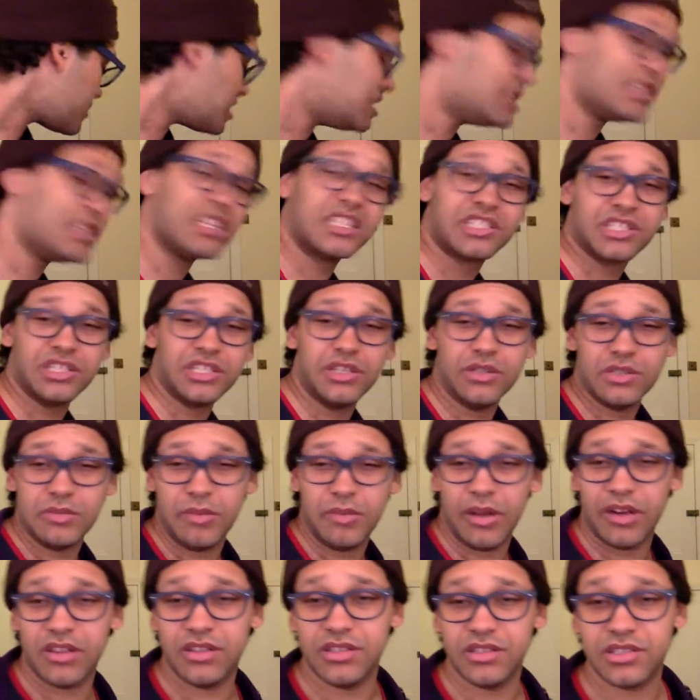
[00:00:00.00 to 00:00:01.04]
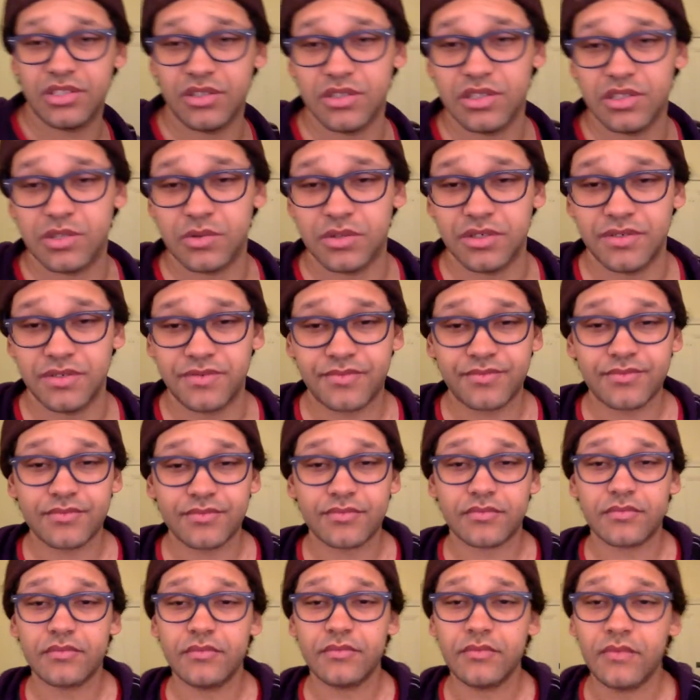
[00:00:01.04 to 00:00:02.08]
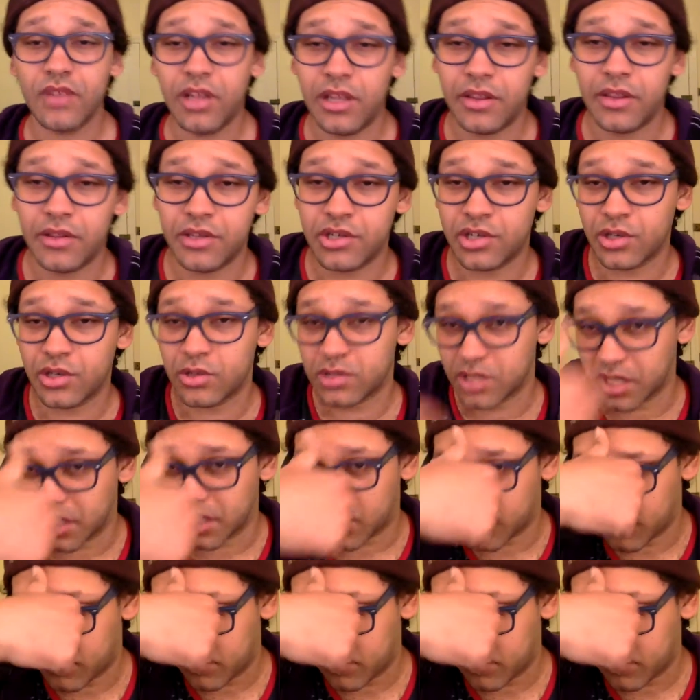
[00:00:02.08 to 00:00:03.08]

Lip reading: He thinks he knows better than Tilda Swinton, and she goes like